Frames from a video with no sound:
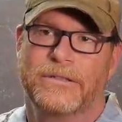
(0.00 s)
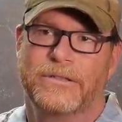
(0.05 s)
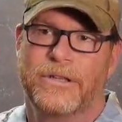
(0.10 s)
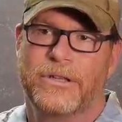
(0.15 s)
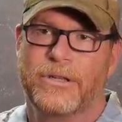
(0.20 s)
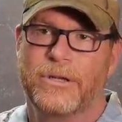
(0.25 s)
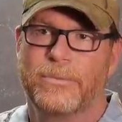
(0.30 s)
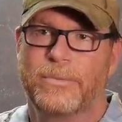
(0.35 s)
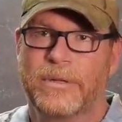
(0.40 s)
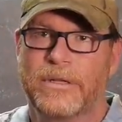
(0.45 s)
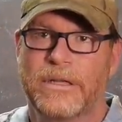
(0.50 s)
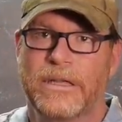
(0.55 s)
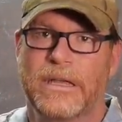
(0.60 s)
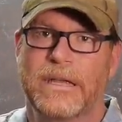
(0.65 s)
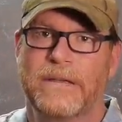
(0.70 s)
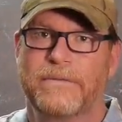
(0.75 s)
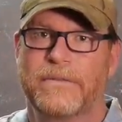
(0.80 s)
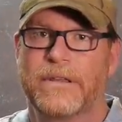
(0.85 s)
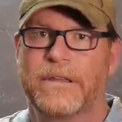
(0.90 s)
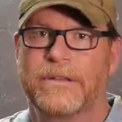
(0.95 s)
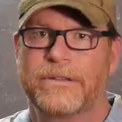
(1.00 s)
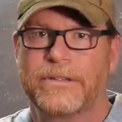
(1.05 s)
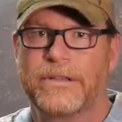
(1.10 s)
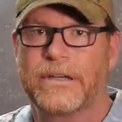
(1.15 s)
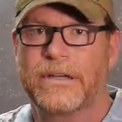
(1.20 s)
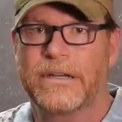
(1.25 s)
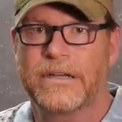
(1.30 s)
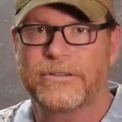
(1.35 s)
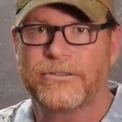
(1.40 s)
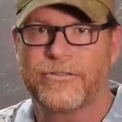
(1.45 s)
do you believe that
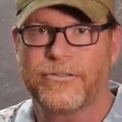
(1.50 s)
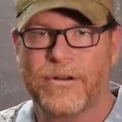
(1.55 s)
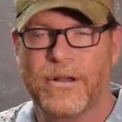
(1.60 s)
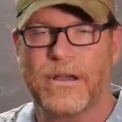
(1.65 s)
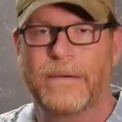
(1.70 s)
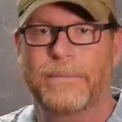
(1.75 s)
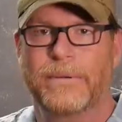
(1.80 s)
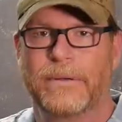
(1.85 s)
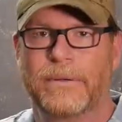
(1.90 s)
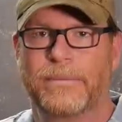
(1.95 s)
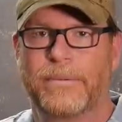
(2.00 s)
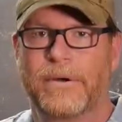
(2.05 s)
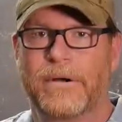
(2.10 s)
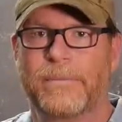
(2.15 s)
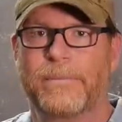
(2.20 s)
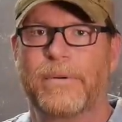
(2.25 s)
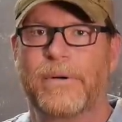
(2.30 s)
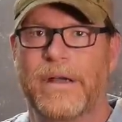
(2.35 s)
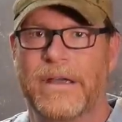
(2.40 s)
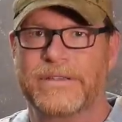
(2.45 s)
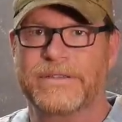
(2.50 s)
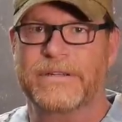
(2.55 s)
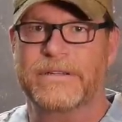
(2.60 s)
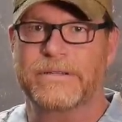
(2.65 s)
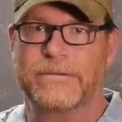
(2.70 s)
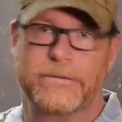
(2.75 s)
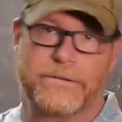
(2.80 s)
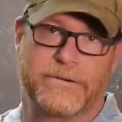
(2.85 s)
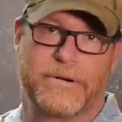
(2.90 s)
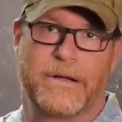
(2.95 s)
uh, Trump, her
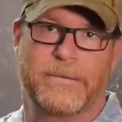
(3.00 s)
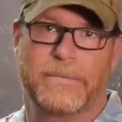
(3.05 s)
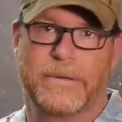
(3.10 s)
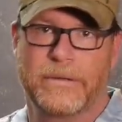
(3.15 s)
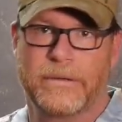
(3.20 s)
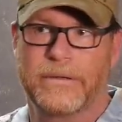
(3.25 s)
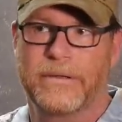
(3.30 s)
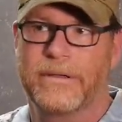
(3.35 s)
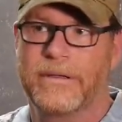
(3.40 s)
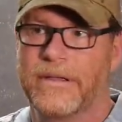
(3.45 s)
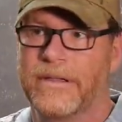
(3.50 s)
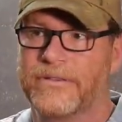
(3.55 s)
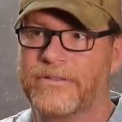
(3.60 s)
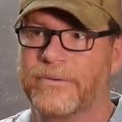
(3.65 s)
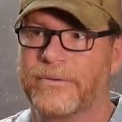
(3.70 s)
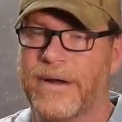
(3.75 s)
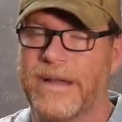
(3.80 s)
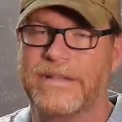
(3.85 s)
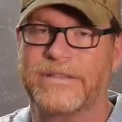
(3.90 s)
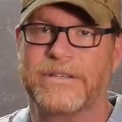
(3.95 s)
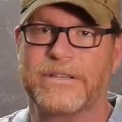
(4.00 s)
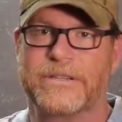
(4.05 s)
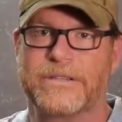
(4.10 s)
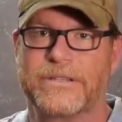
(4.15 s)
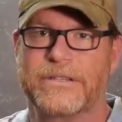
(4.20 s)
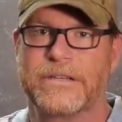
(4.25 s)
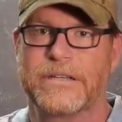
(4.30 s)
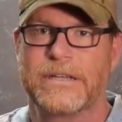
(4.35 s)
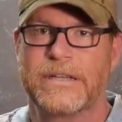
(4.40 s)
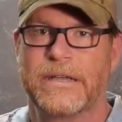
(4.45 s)
president, Trump, is a racist?